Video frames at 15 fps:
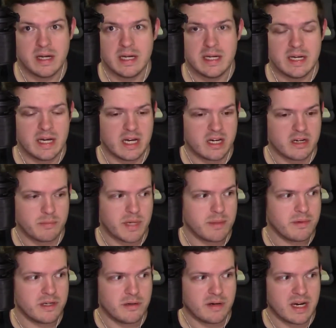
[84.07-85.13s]
and
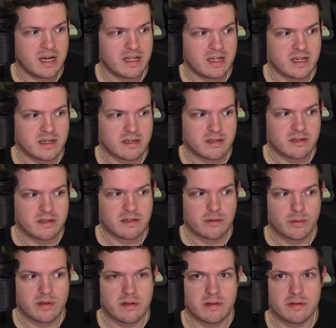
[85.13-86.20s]
maybe you kind of like
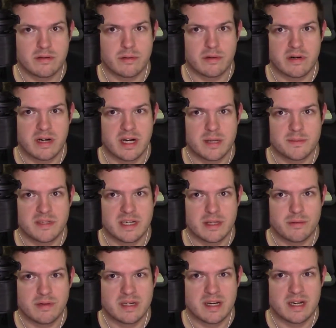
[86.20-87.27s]
twiddle doorknobs like
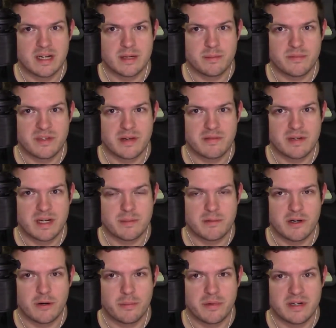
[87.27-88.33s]
3 times every time you
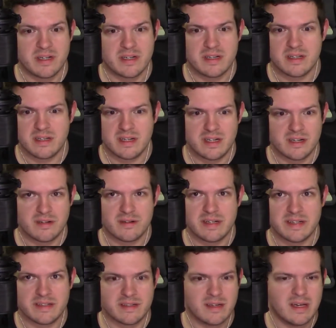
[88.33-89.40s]
open it,
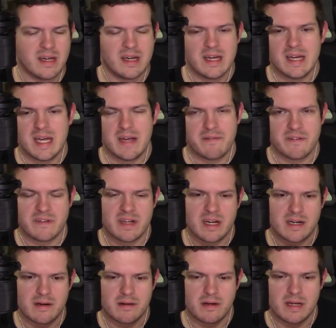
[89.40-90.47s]
if it's
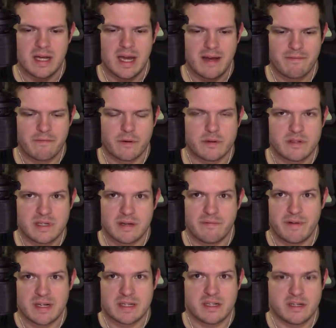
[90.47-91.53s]
not adversely
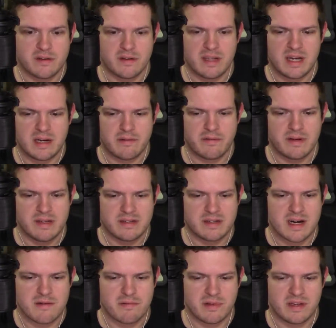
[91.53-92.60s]
affecting your life, it's
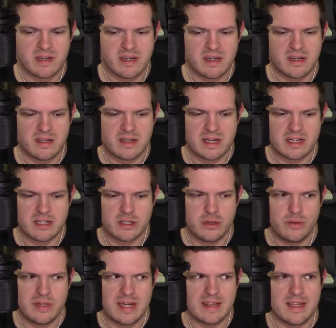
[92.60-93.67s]
not really like
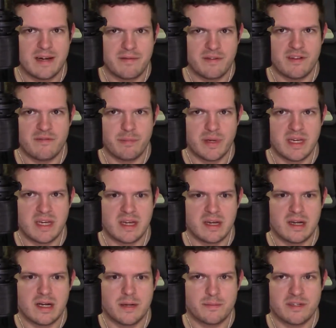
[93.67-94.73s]
to that level of being
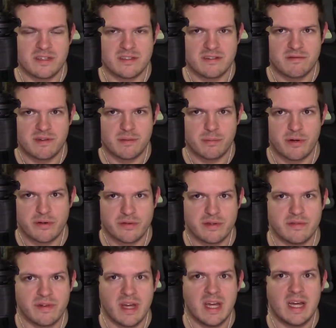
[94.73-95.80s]
obsessive
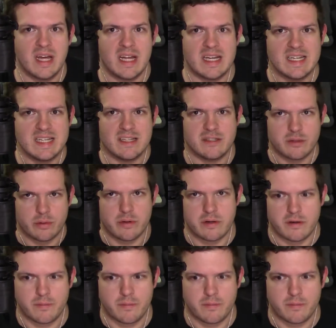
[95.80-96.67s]
compulsive disorder.